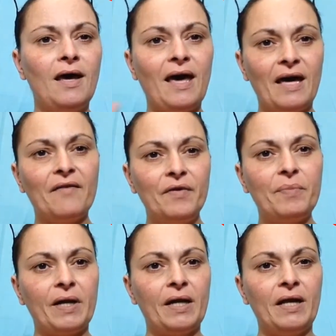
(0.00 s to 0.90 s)
Hey
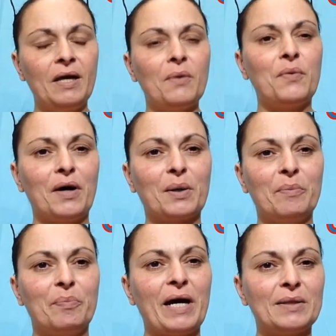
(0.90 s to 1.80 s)
everybody,
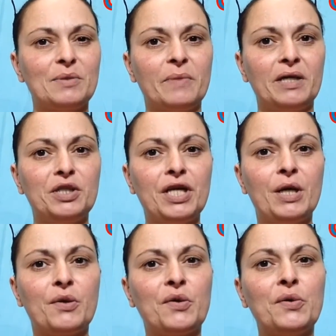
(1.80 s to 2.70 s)
welcome back to my
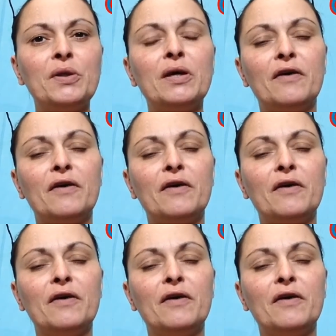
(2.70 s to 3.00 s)
channel.